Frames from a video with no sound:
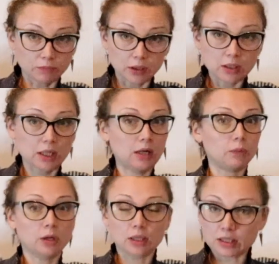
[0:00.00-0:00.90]
your blood
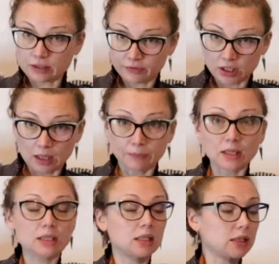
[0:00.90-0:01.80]
count, we're going to test for
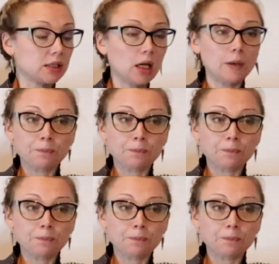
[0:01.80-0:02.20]
diabetes.